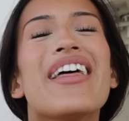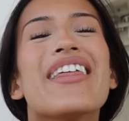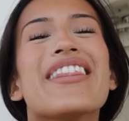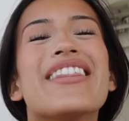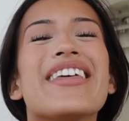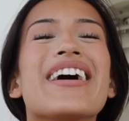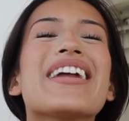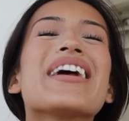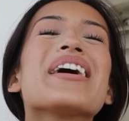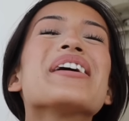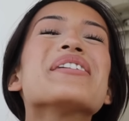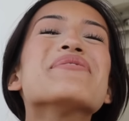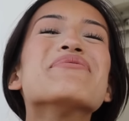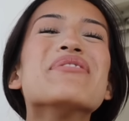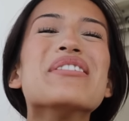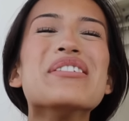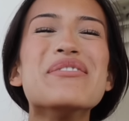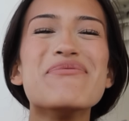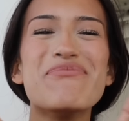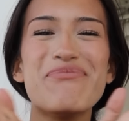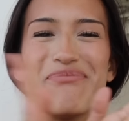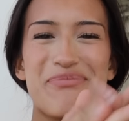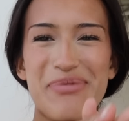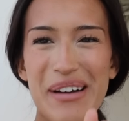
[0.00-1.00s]
that
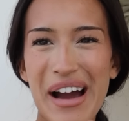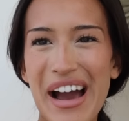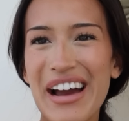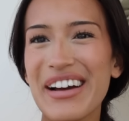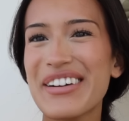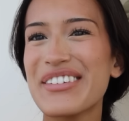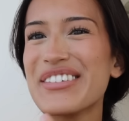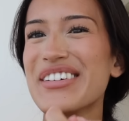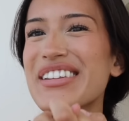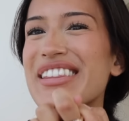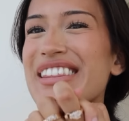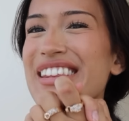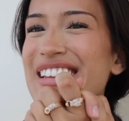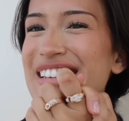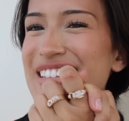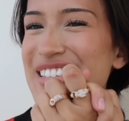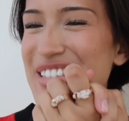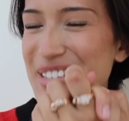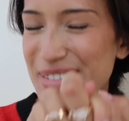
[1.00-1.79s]
I'm back with